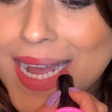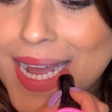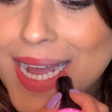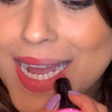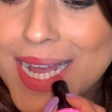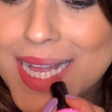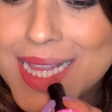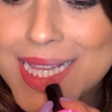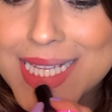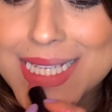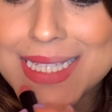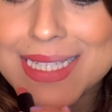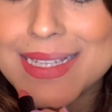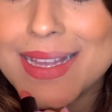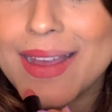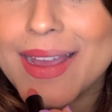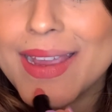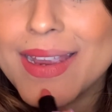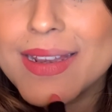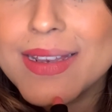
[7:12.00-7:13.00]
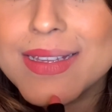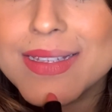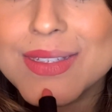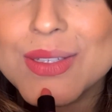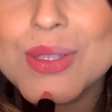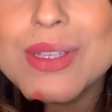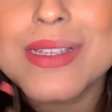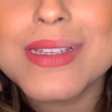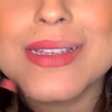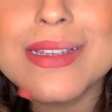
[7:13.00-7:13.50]
On this side, so
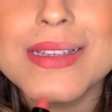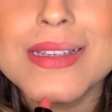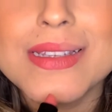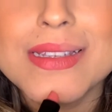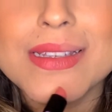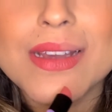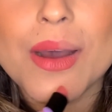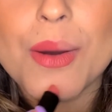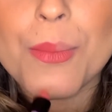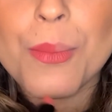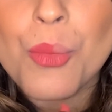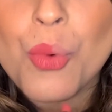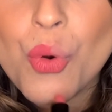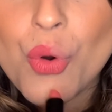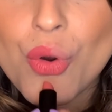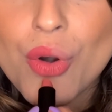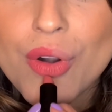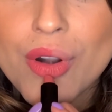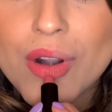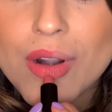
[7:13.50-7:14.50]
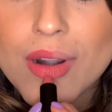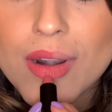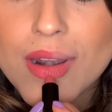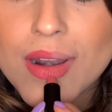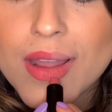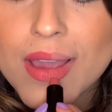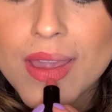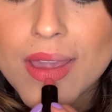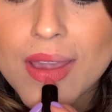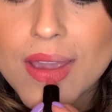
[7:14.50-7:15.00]
this is more
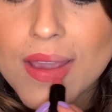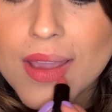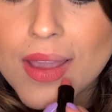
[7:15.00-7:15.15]
like